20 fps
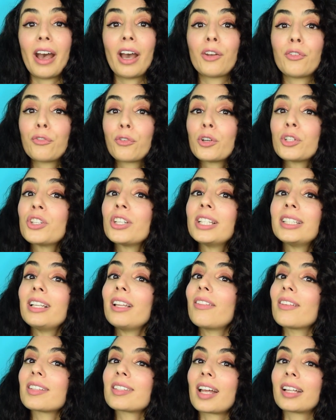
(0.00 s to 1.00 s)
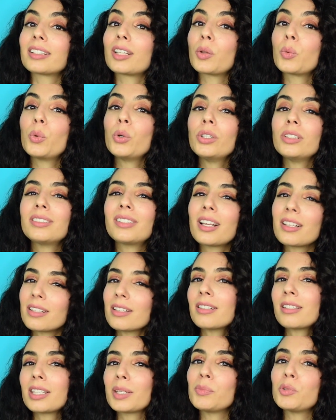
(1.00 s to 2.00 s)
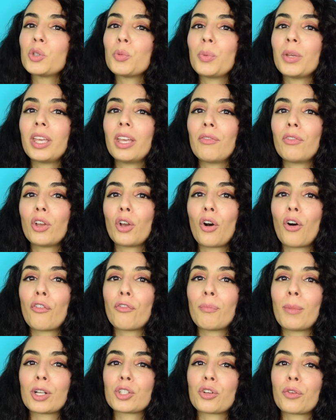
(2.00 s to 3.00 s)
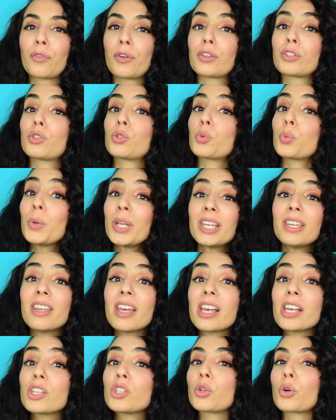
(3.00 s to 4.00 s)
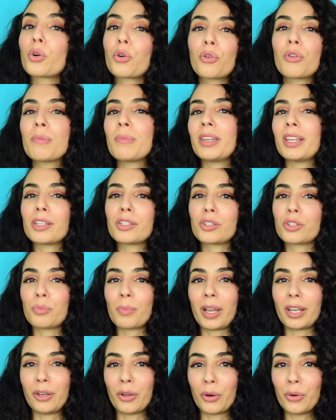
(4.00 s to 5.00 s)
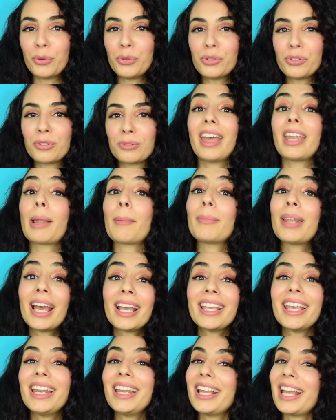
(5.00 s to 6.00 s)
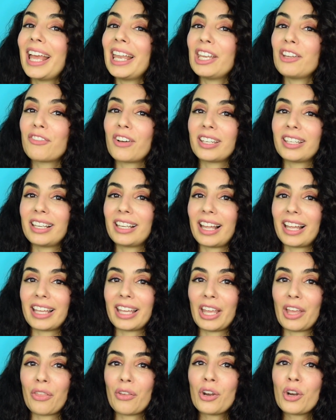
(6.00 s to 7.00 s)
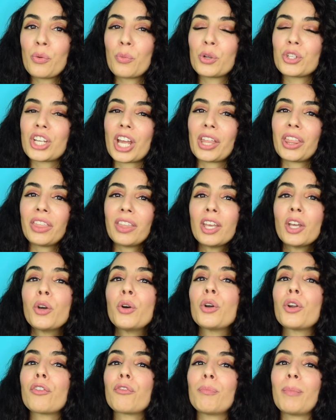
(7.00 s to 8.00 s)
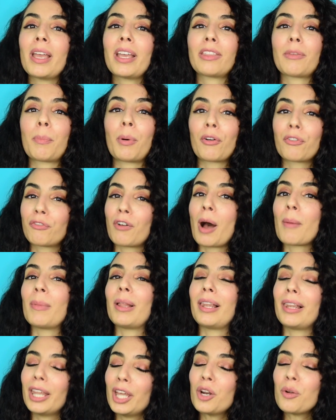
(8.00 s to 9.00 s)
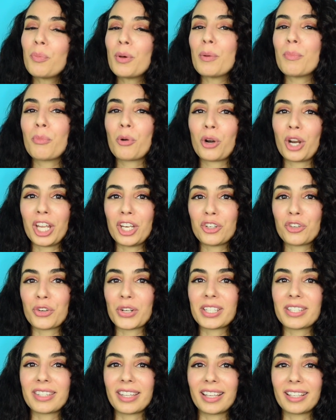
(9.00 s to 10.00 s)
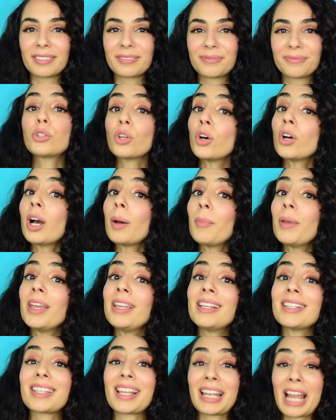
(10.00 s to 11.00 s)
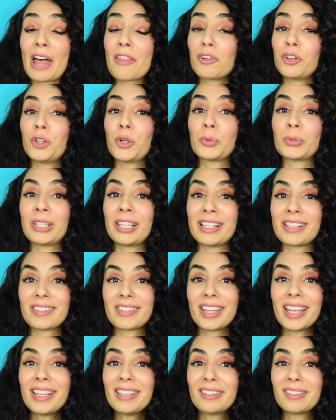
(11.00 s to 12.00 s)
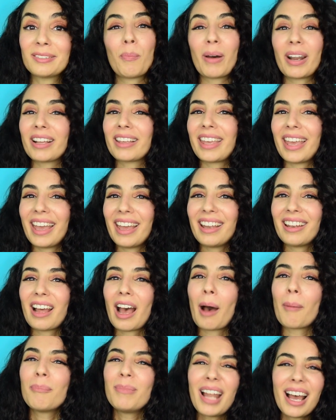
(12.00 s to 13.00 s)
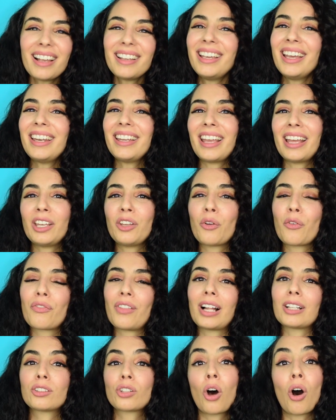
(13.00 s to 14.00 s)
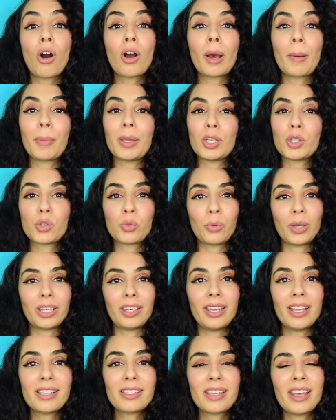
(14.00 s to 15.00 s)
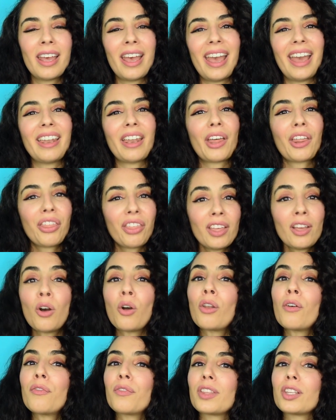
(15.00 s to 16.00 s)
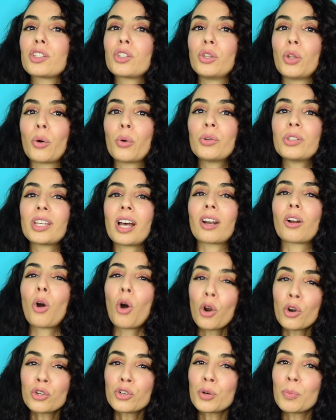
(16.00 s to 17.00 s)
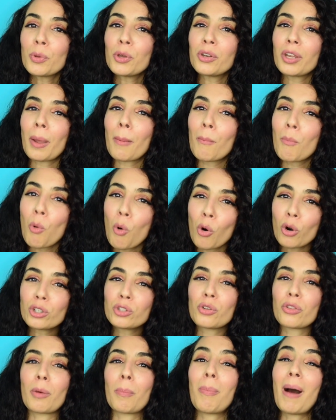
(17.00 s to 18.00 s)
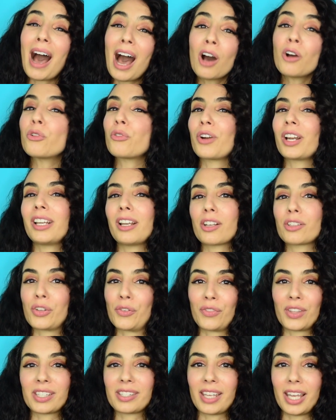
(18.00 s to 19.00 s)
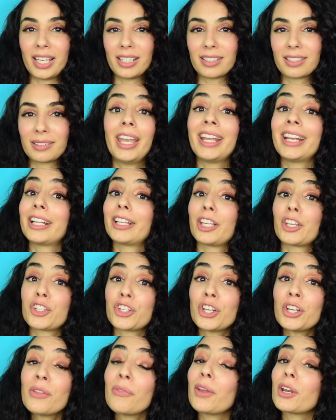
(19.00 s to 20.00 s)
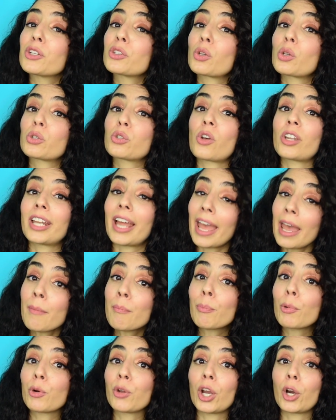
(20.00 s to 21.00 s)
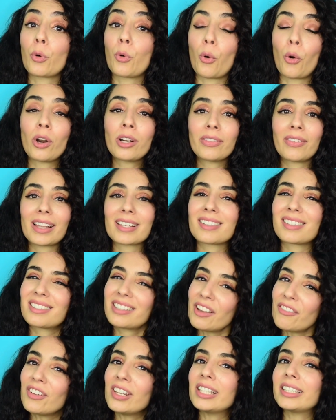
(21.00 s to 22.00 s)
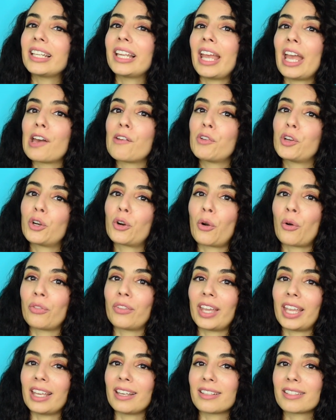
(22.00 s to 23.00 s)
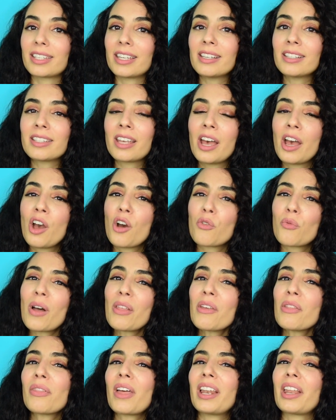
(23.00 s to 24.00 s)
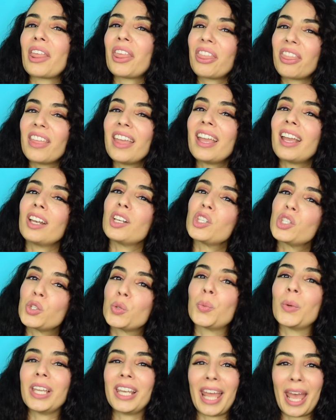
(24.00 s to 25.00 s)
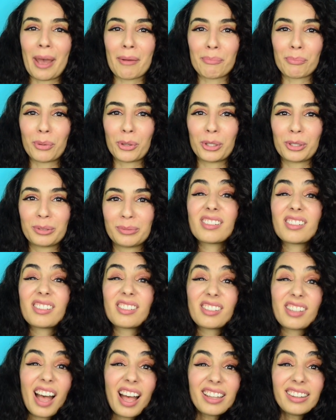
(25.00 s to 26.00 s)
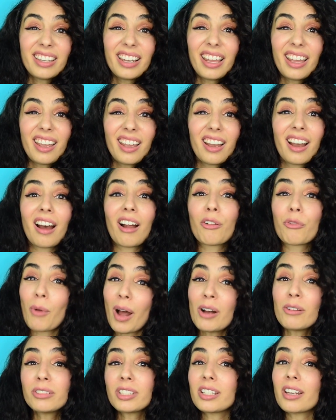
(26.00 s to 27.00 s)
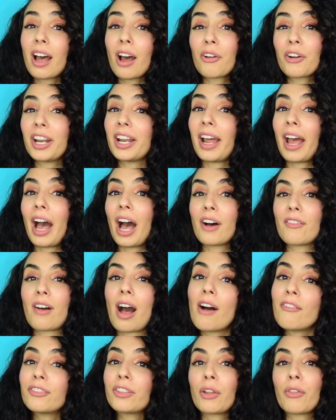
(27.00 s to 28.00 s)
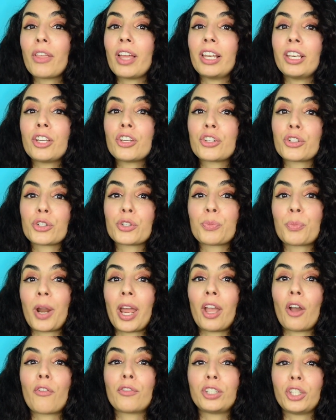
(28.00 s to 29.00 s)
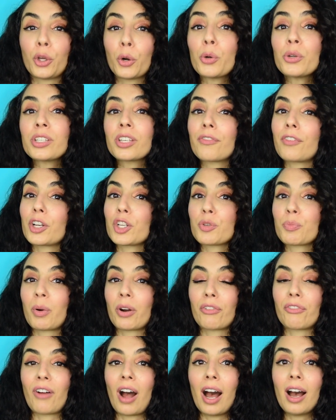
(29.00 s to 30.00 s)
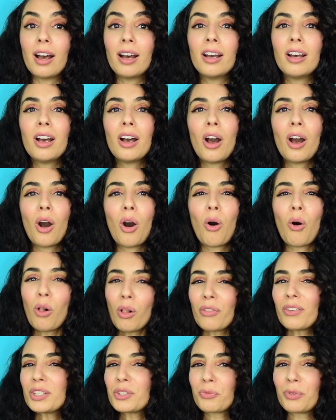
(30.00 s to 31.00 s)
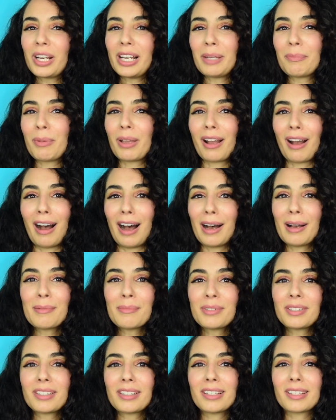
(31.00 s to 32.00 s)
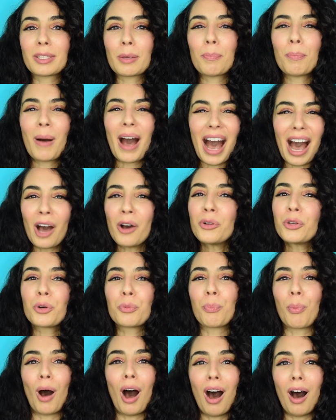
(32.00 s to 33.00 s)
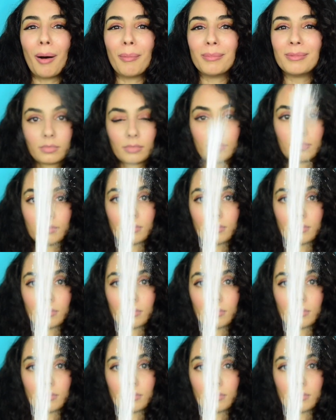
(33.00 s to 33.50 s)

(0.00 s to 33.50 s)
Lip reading: Unfortunately, the sandalwood doesn't seem to be giving off much of a sweetness or creaminess to my nose, and I'm not getting any vanilla either, which I think could have made the parfum a little bit more interesting. Tonka bean is another note listed, but again, I'm not getting any of that tonka bean sweetness, and I think all of these notes are contributing more to the powderiness of the scent. In addition, there is also an ambery accord that's definitely heavier on the incense rather than a thick and sweet amber. Sadly, around an hour and a half after the initial spray of Dior Sauvage Parfum, all this really becomes is a powder bomb.